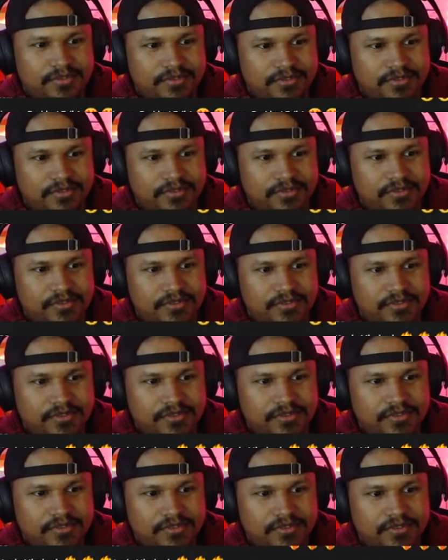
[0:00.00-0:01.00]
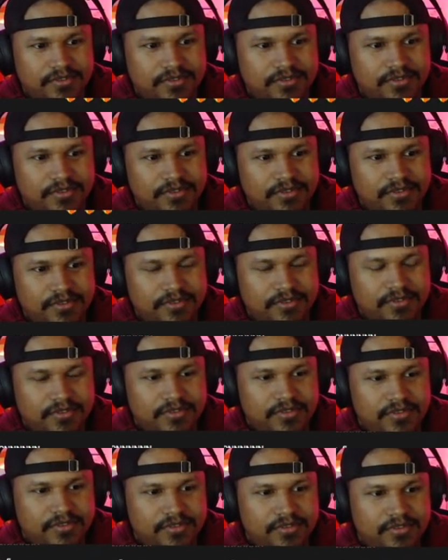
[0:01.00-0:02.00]

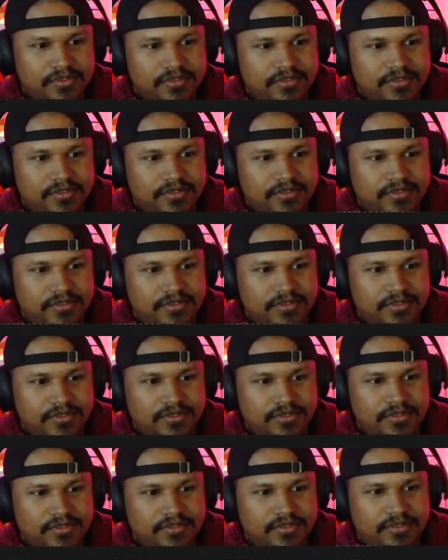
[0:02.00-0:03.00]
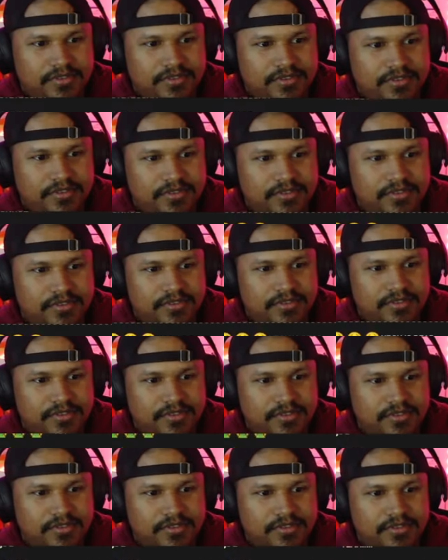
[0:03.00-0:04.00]

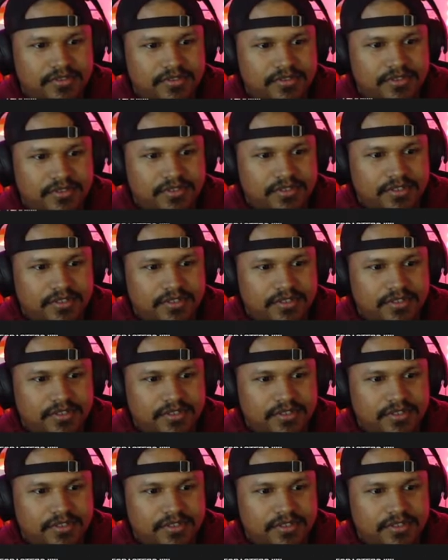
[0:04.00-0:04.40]
Nothing is said.